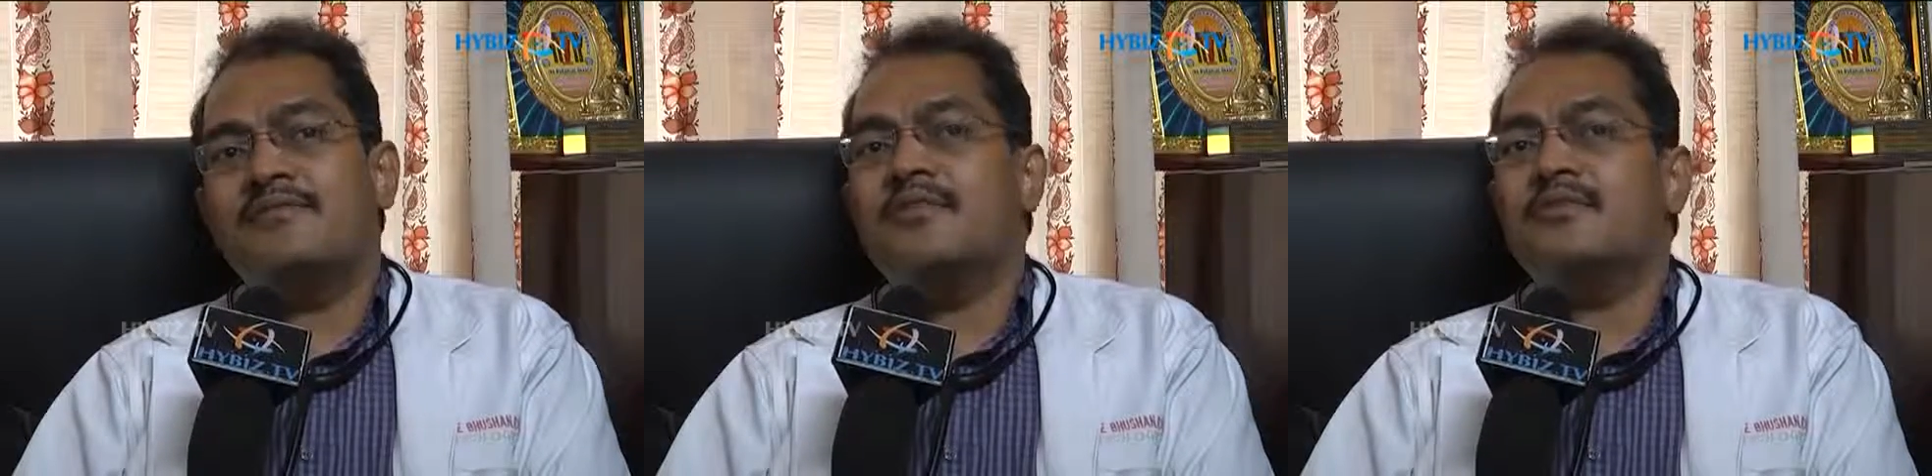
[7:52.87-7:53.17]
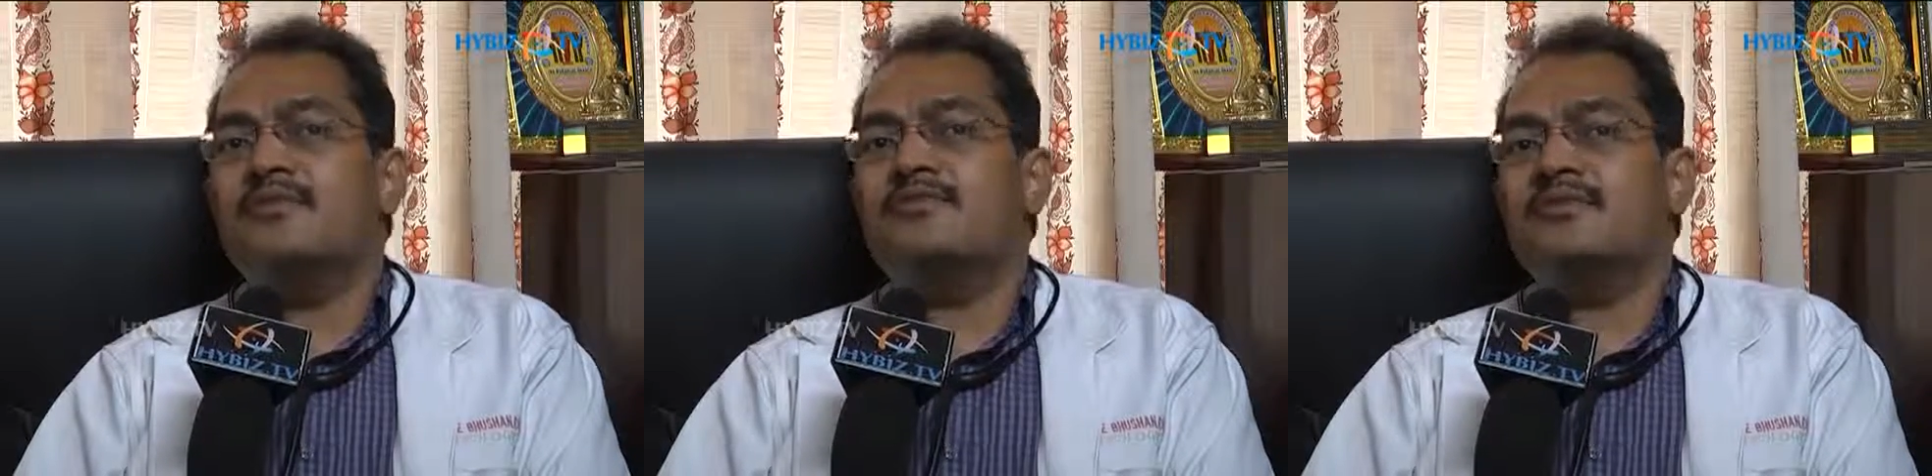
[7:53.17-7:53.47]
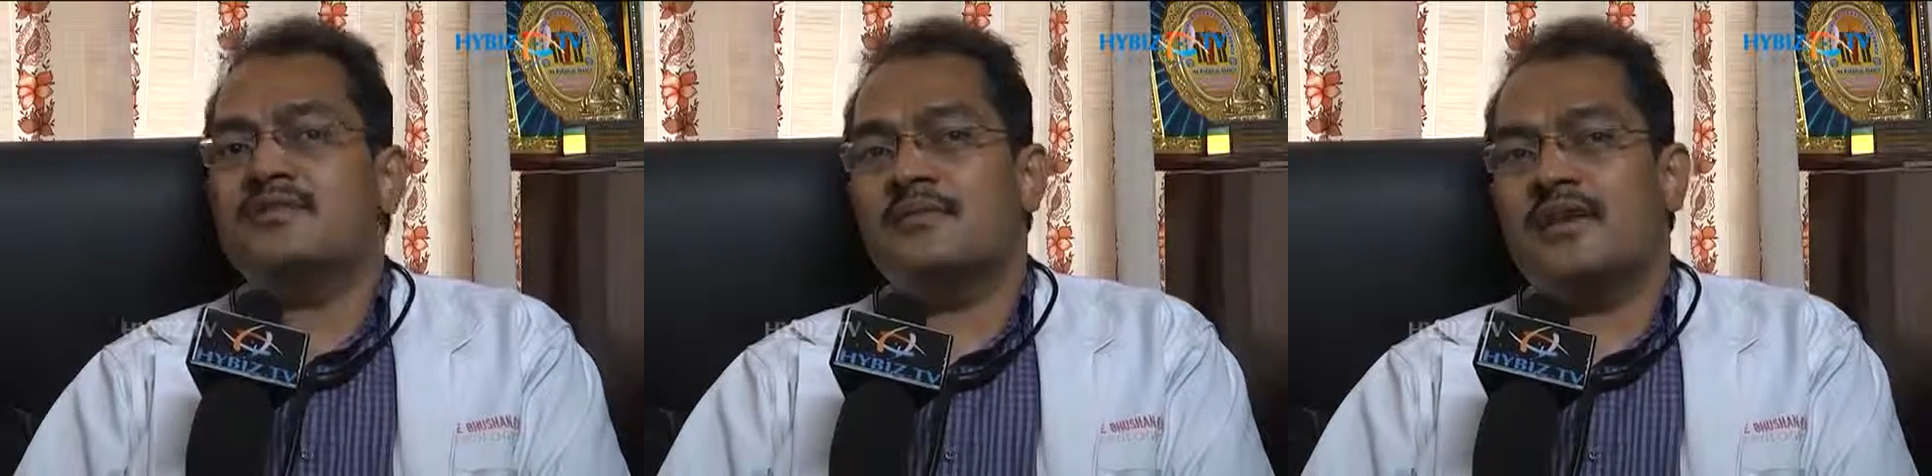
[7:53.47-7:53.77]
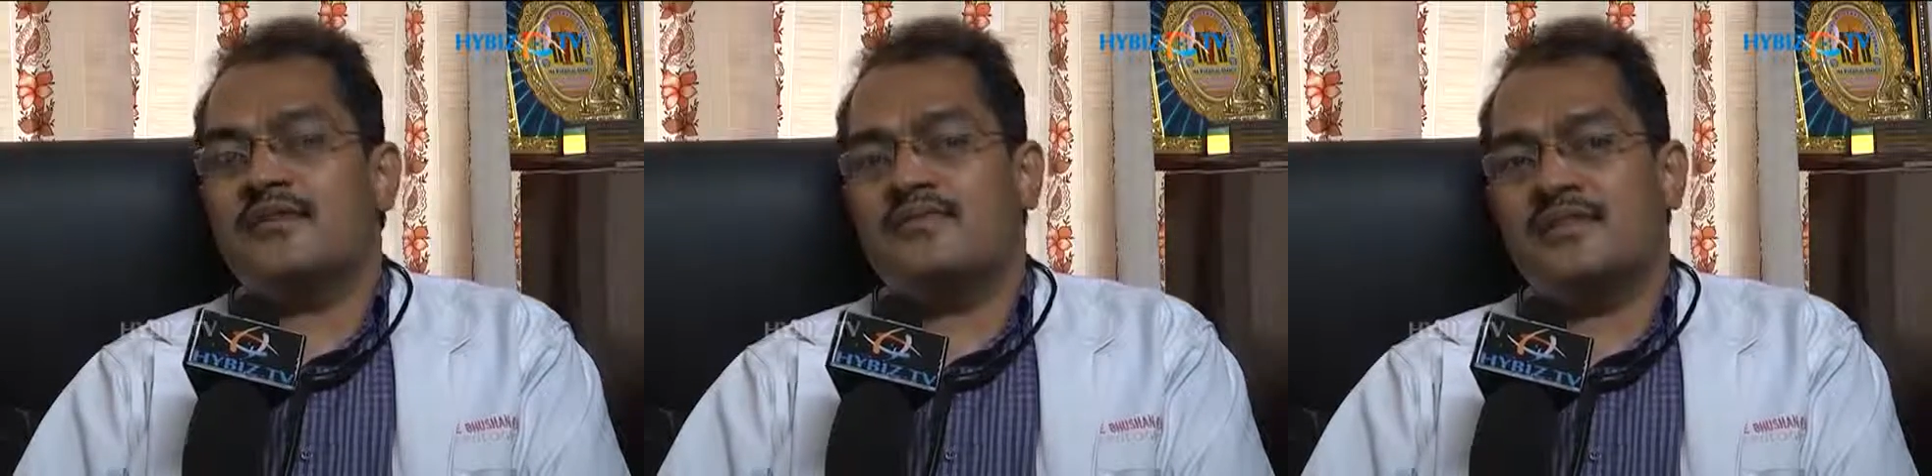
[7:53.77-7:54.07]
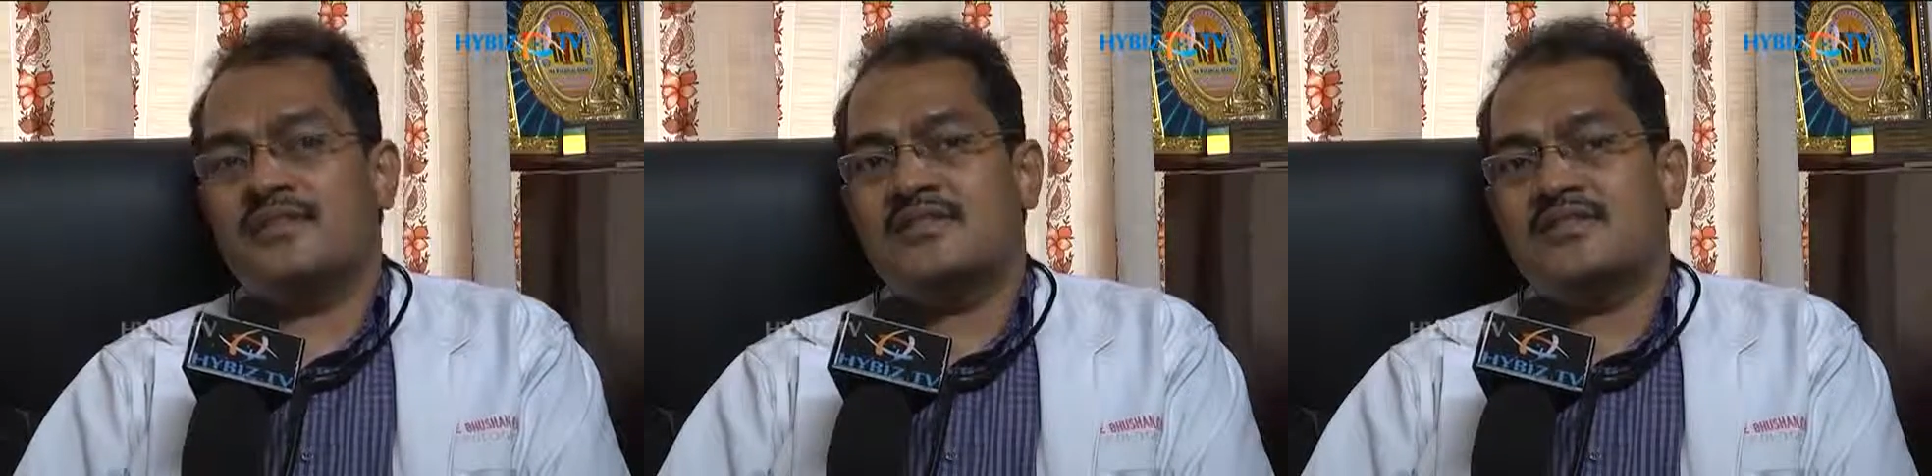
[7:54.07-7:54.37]
and we have been doing some kind of a
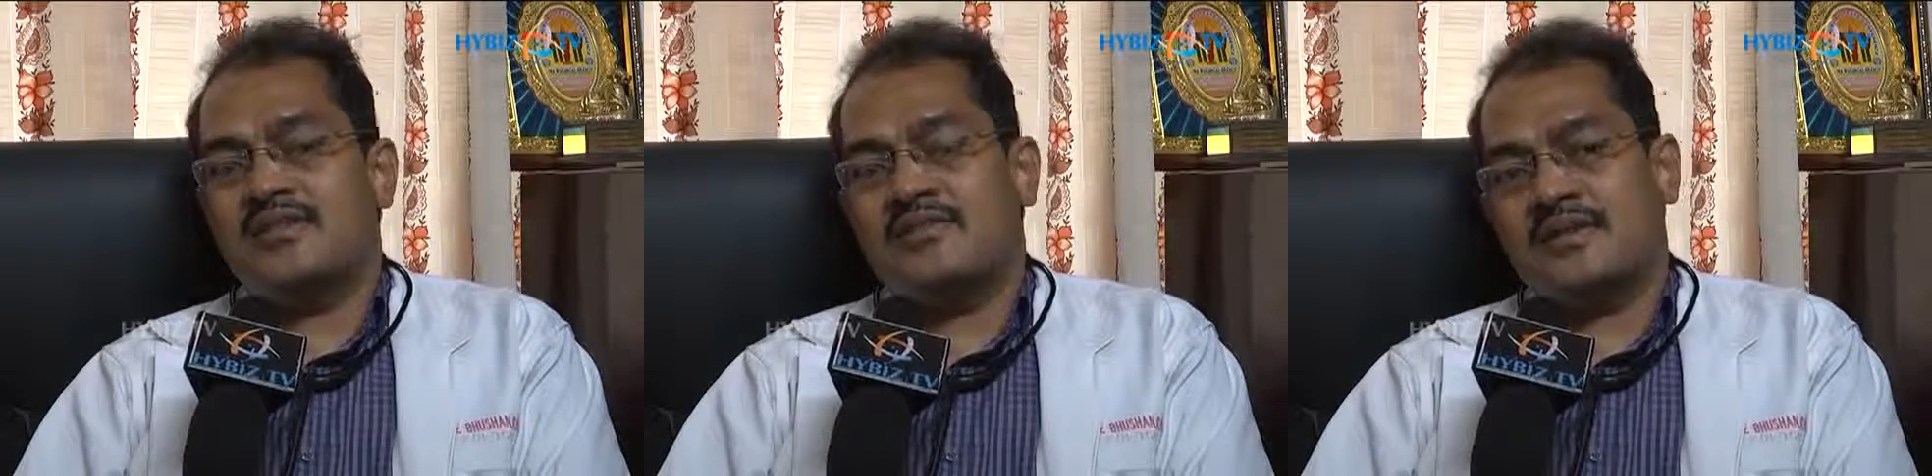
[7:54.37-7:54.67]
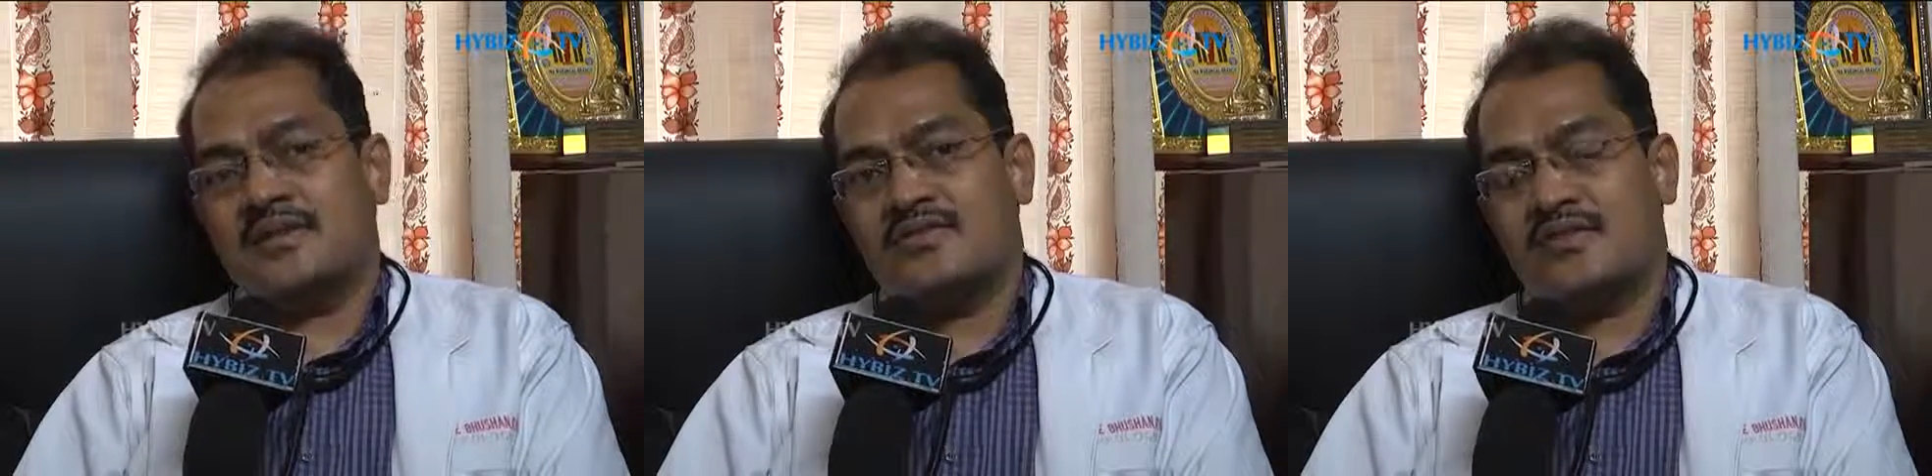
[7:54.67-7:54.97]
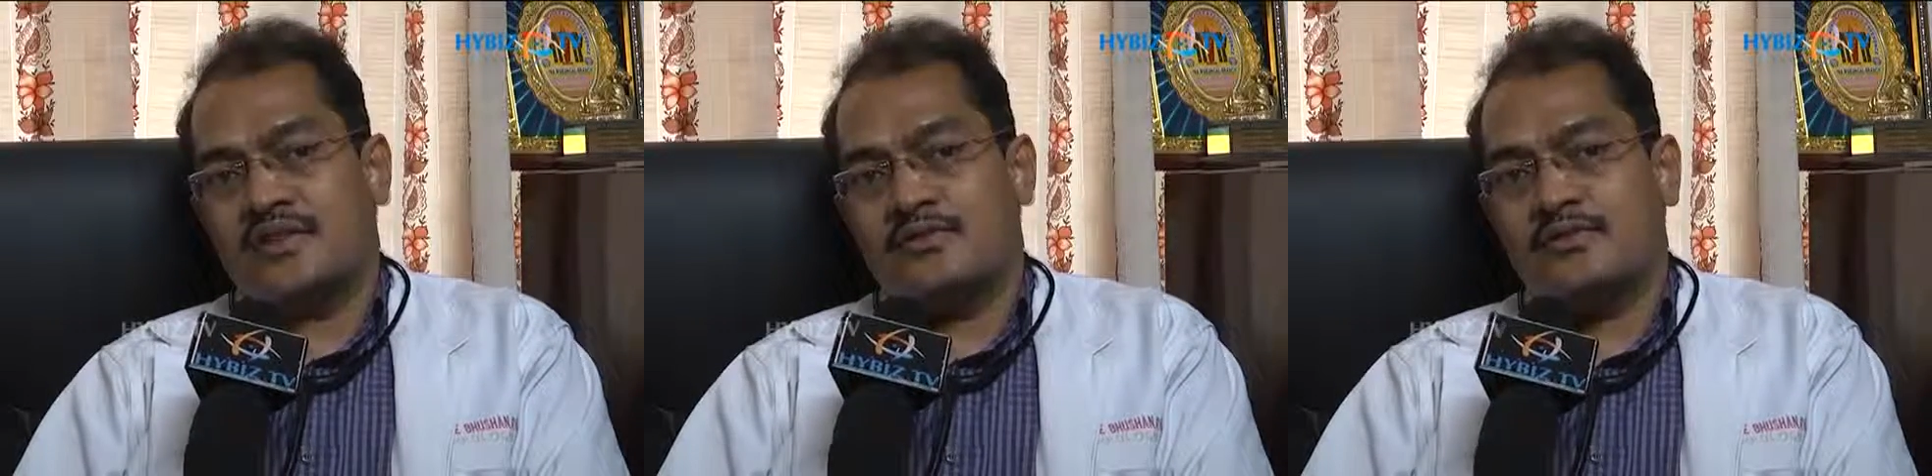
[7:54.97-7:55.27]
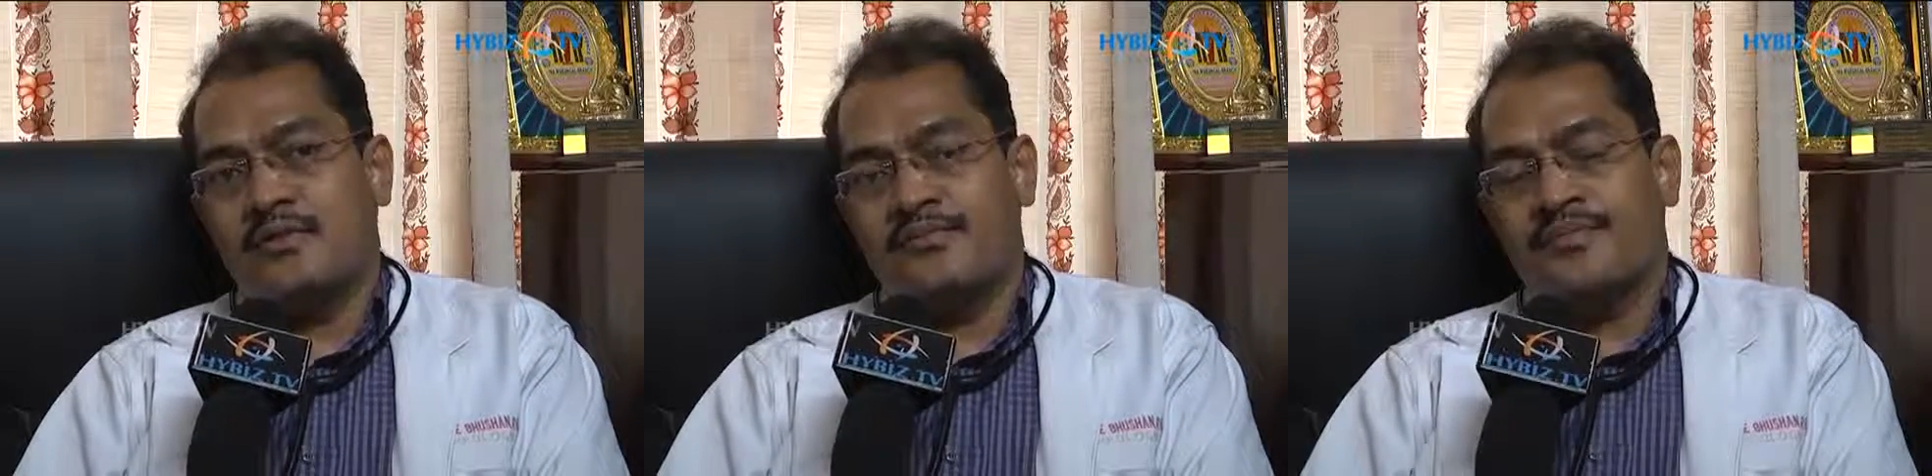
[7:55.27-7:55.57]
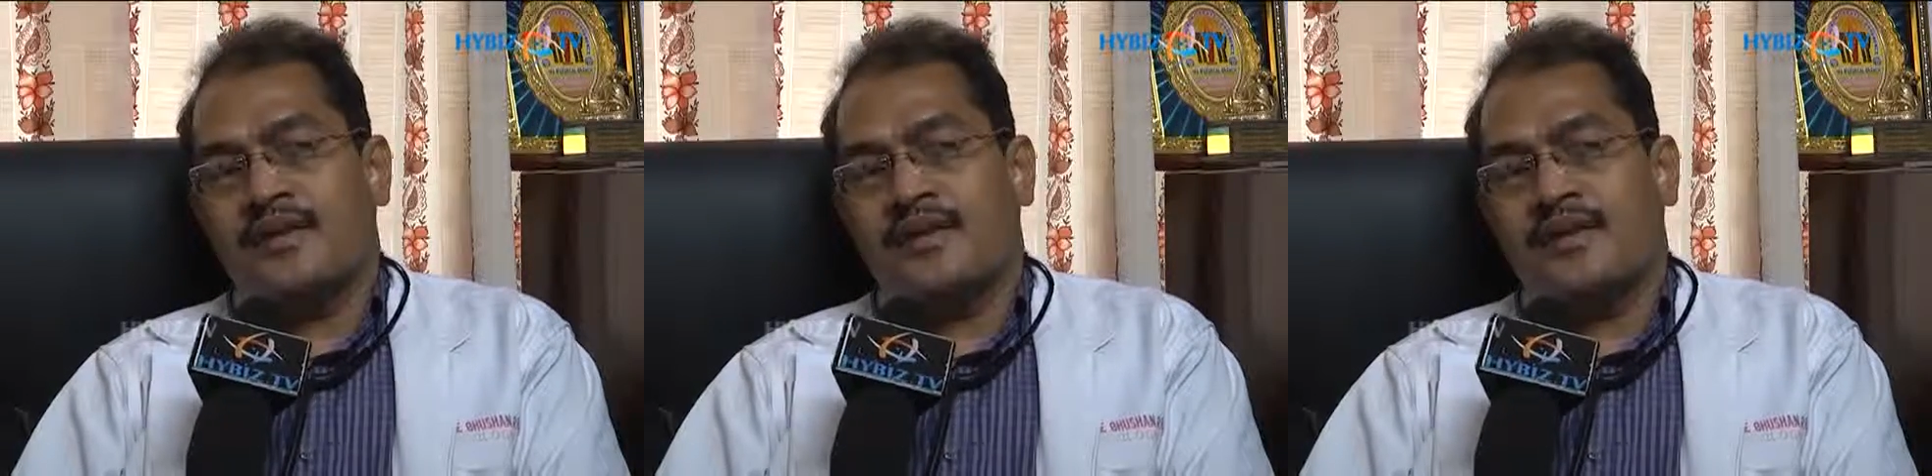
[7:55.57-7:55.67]
research in our country also.